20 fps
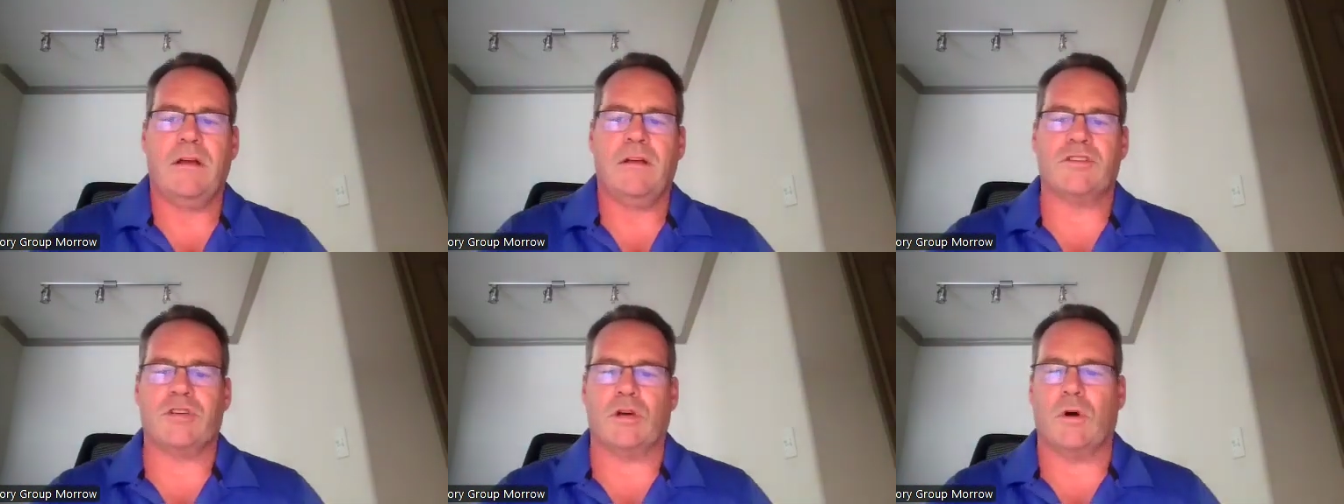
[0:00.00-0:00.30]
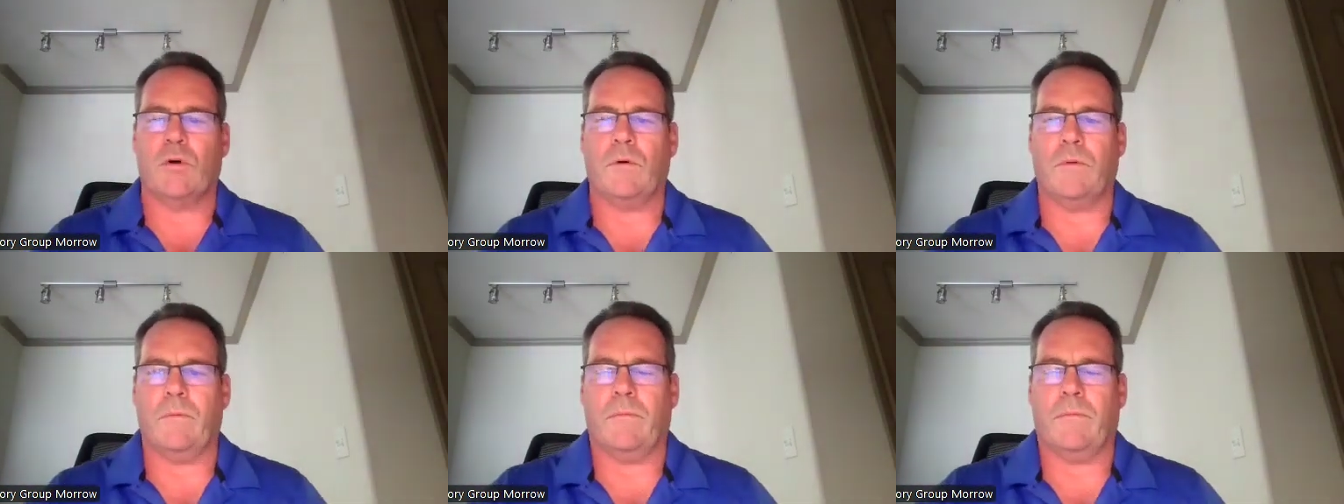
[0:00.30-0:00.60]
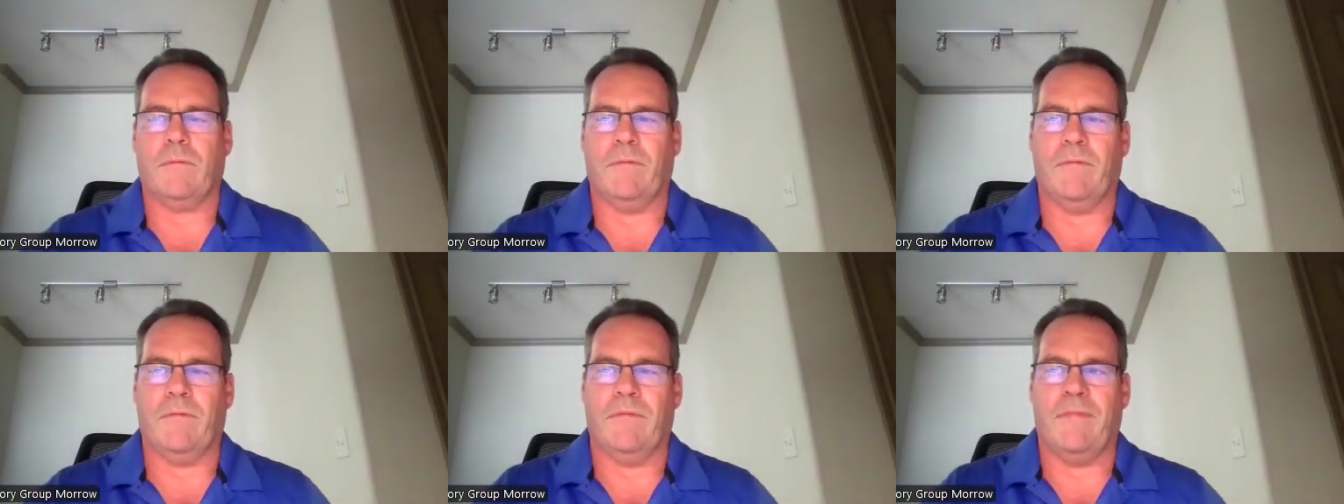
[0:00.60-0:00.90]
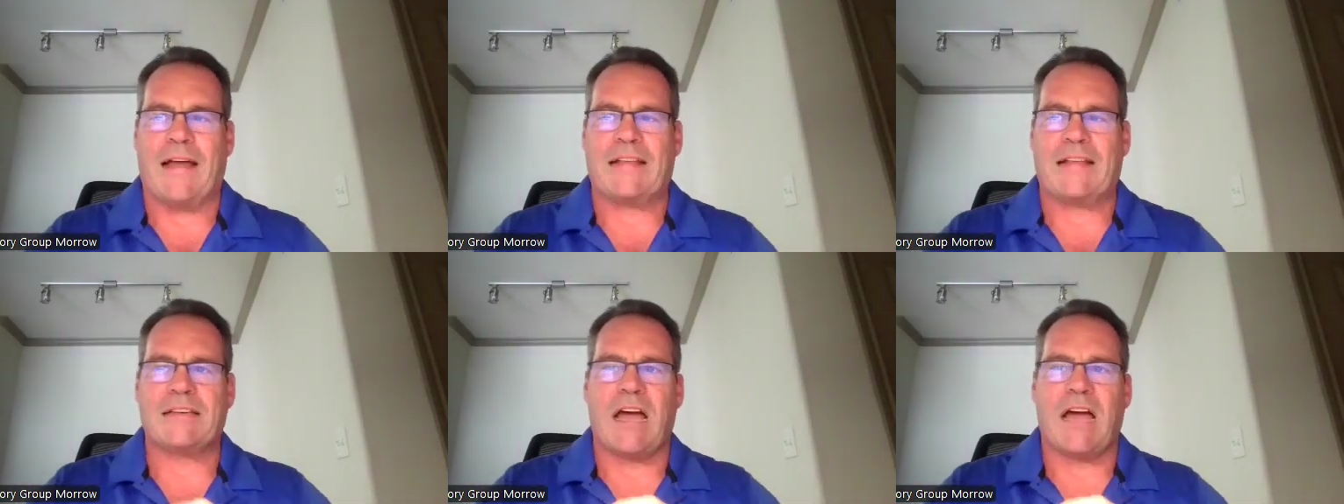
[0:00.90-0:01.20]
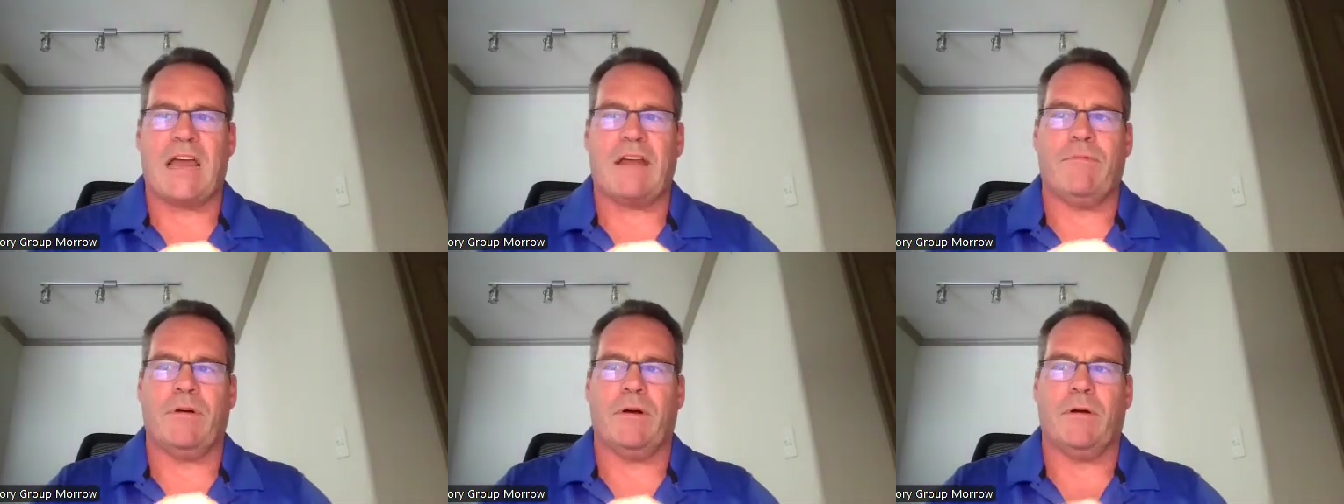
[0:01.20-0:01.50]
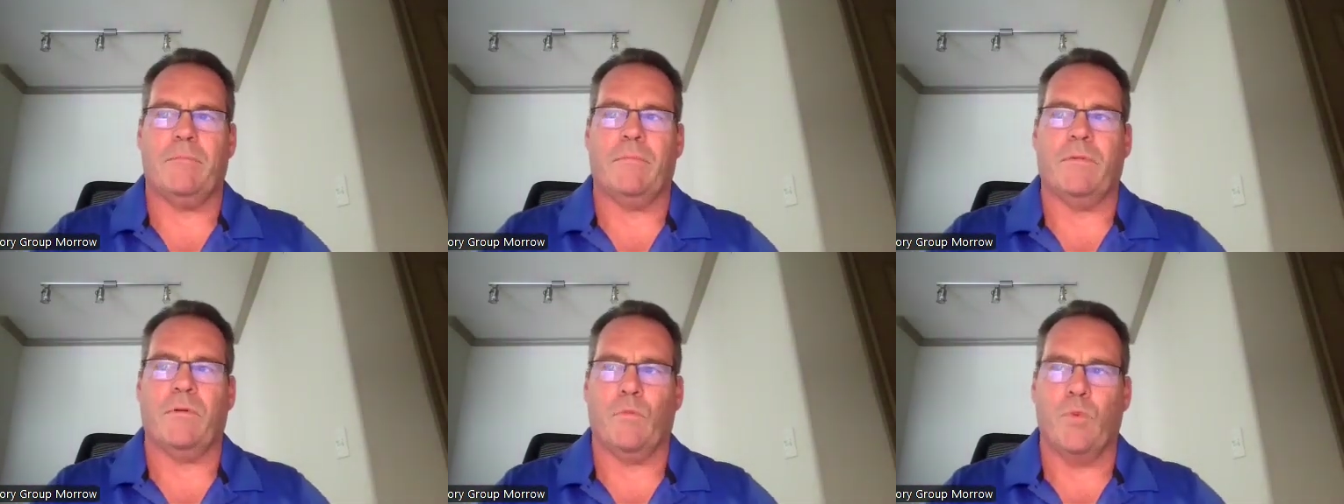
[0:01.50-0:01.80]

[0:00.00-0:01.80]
So that's kind of a